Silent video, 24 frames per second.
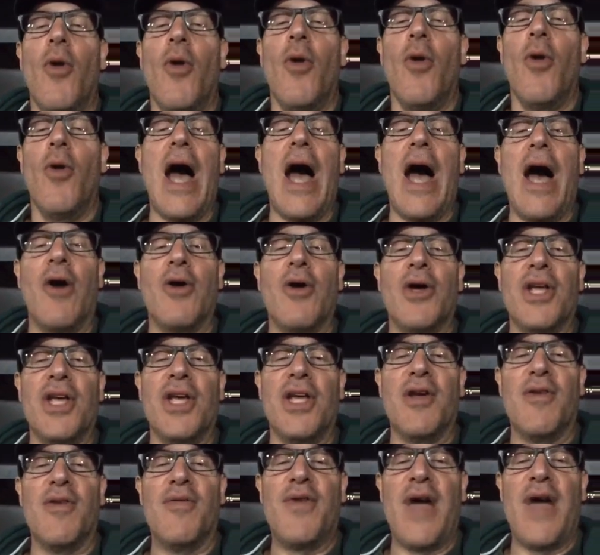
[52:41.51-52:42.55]
Wow,
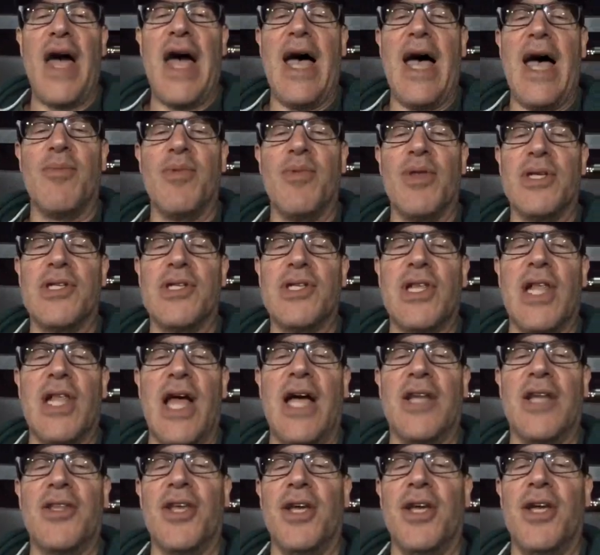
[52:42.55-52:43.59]
Anita, fabulous.
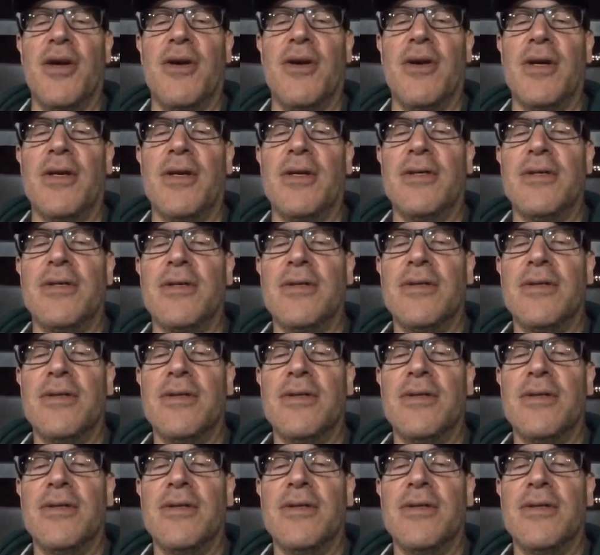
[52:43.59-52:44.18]
Glad to hear it.